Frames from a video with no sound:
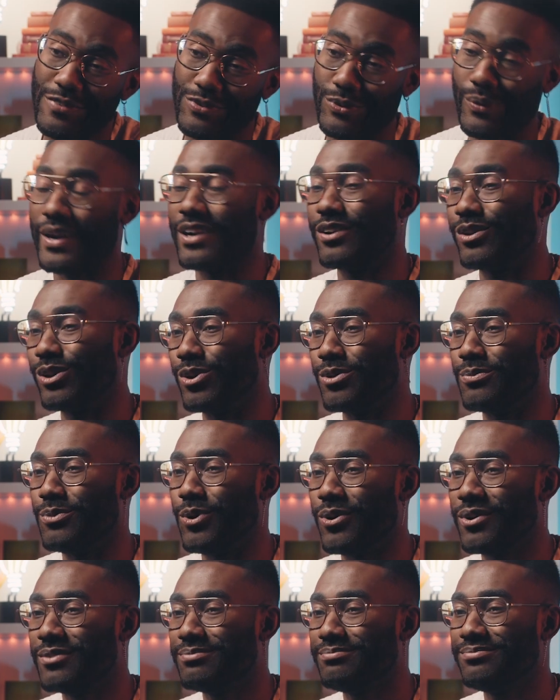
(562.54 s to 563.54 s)
If you're ready to learn
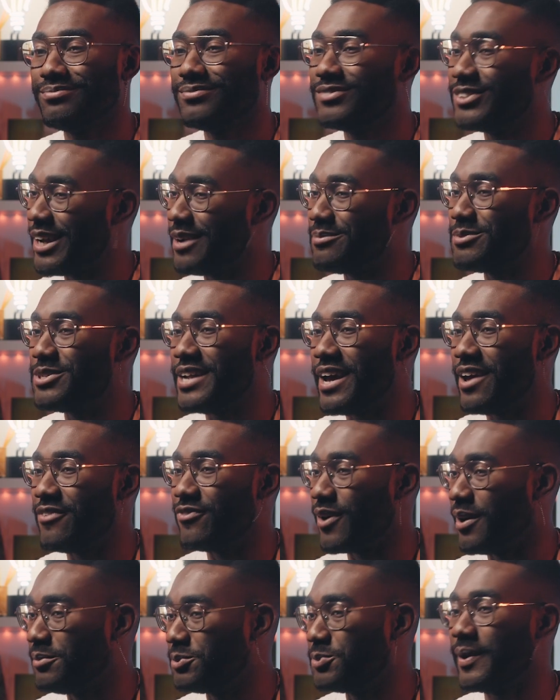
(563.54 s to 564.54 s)
more, sign up today
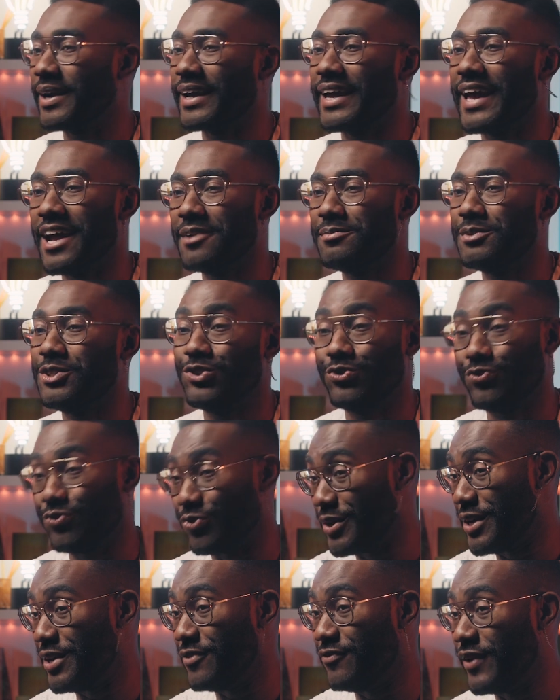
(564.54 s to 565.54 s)
for HubSpot Academy's
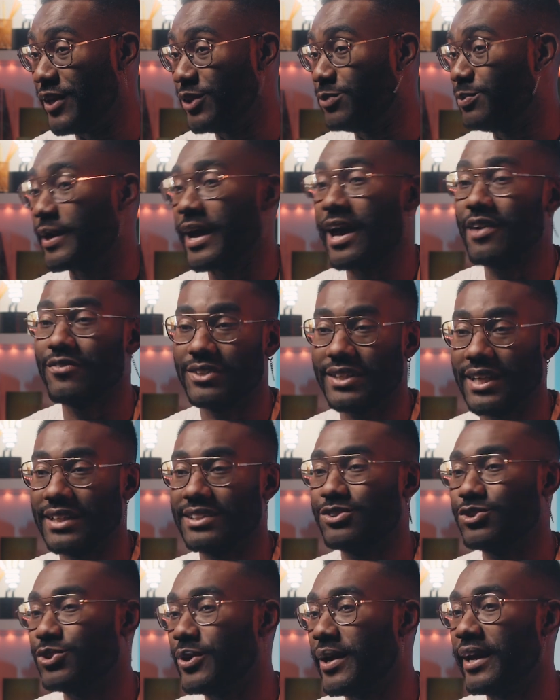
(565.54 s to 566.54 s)
free Facebook
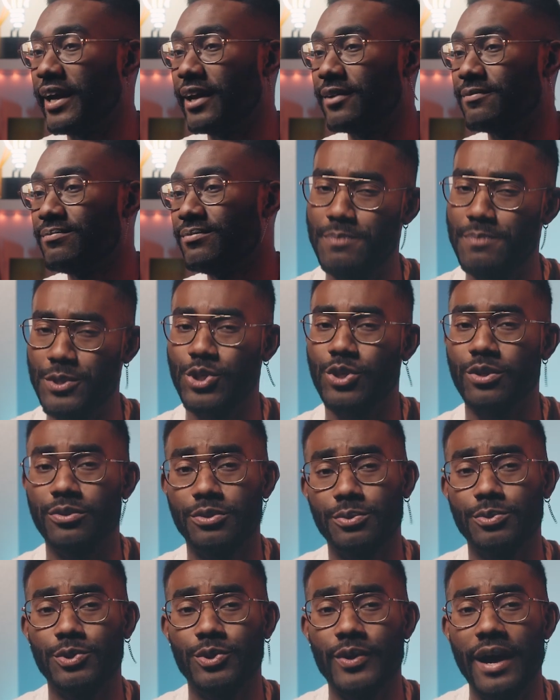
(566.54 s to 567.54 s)
advertising training. Be sure to
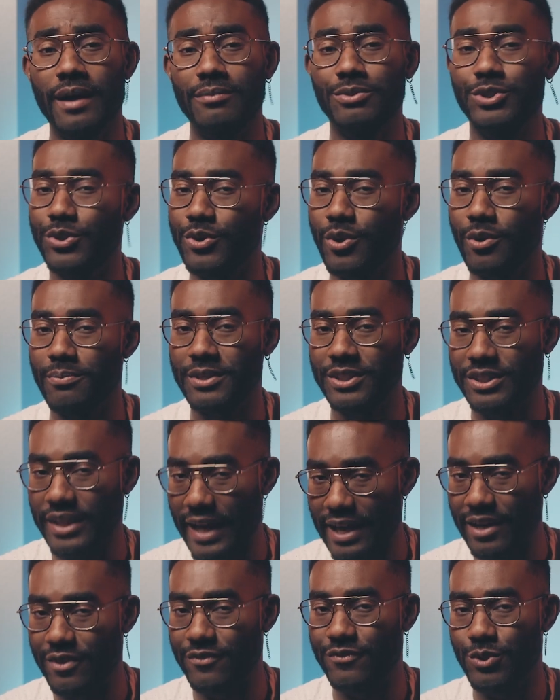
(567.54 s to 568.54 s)
subscribe so you don't miss
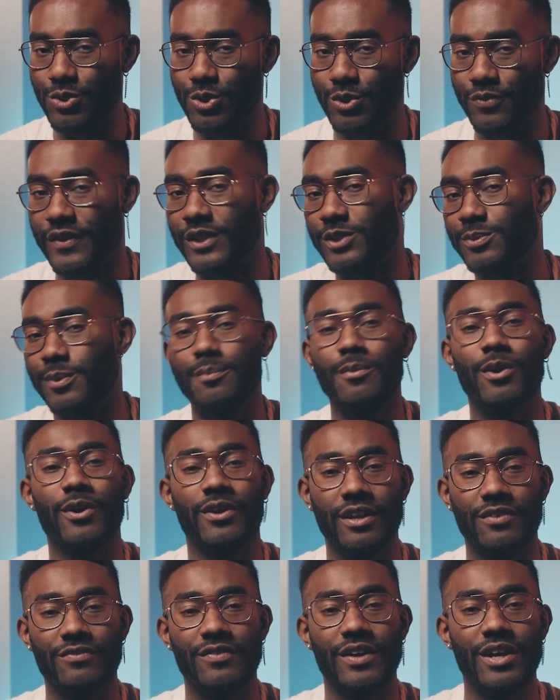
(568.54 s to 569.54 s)
any future Facebook marketing